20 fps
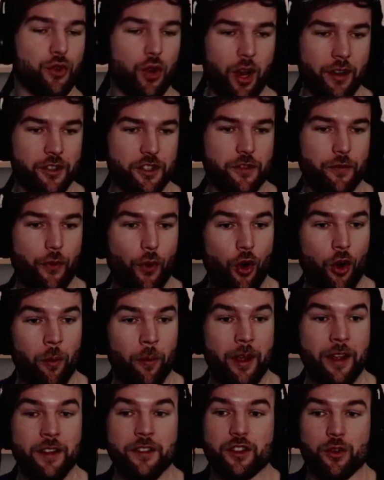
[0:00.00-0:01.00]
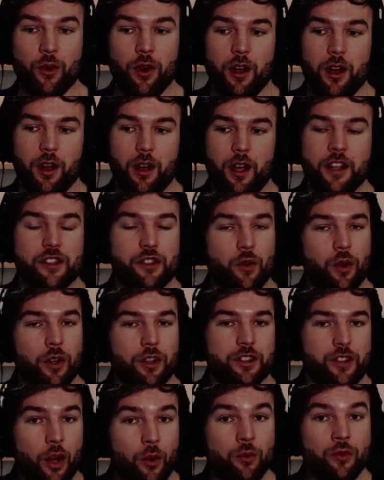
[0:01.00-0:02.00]
you transform into a
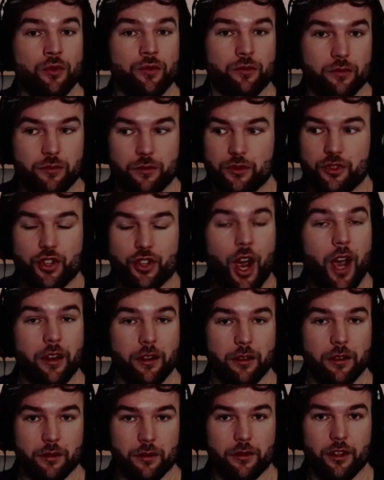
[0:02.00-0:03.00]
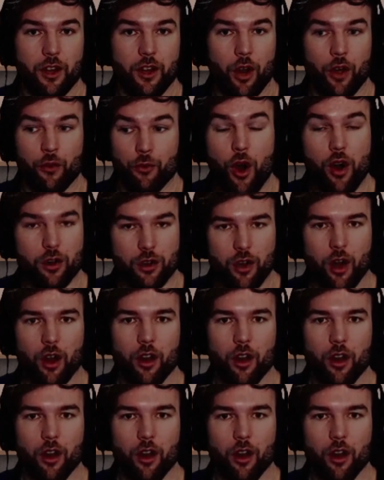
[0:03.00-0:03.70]
stone giant, you know, a rock